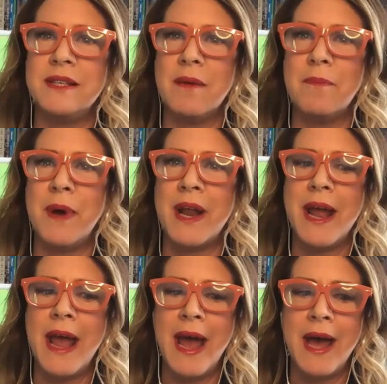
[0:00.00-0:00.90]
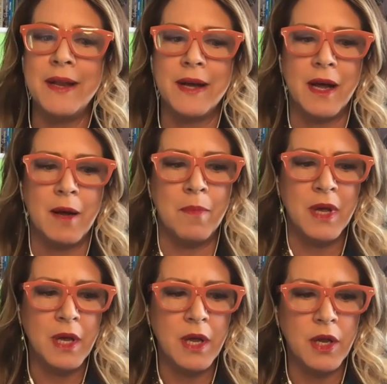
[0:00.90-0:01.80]
but I had um,
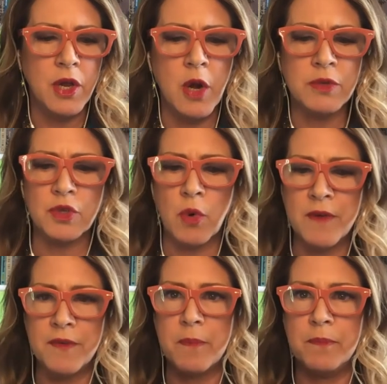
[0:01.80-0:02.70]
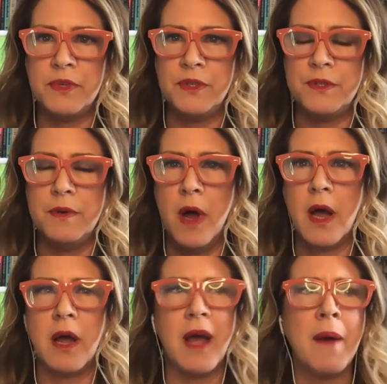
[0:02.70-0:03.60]
you know, sort of a
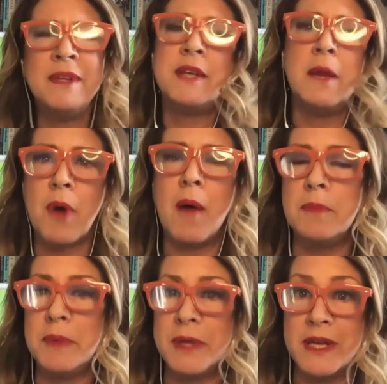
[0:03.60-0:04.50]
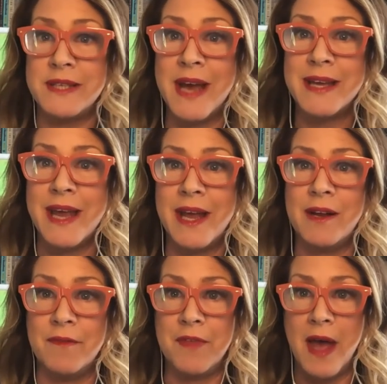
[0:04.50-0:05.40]
uh, I would say probably a
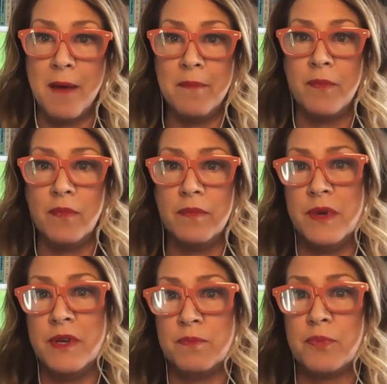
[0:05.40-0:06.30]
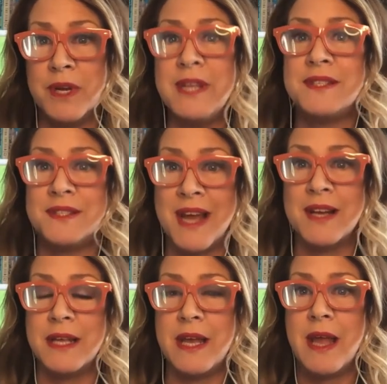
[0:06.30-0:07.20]
decade of them pretty
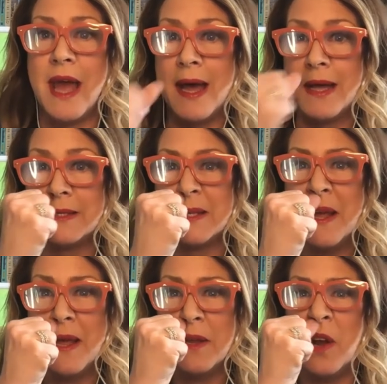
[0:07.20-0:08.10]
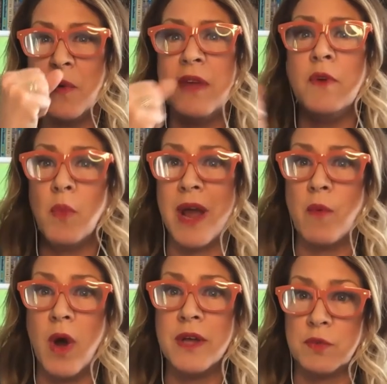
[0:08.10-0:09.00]
steadily as you know even when i
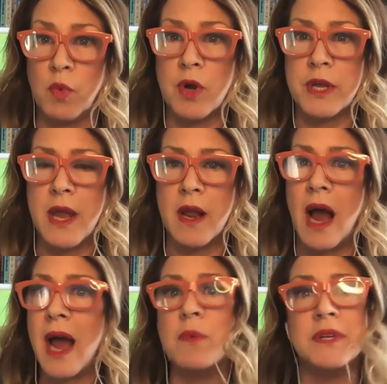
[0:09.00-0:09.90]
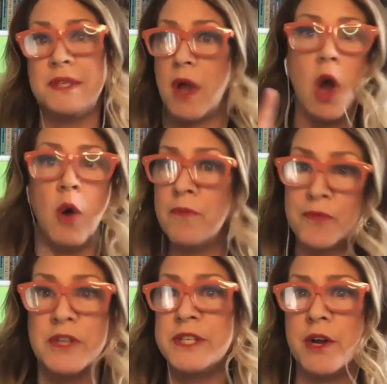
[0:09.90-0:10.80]
was working i was home
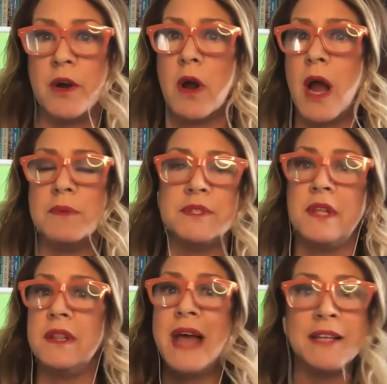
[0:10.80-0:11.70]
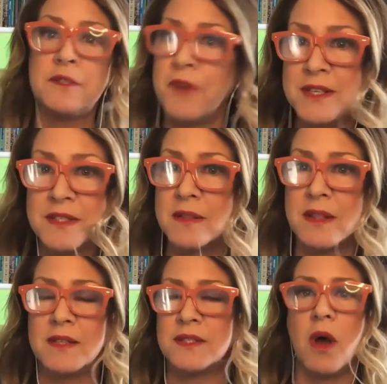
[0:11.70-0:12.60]
for dinner i was the last face that
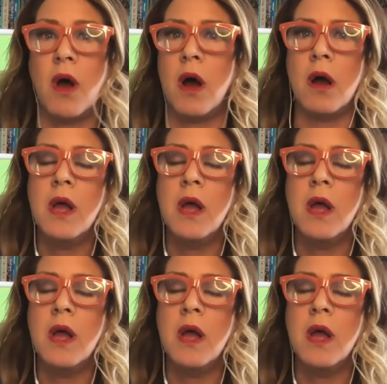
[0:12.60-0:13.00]
they saw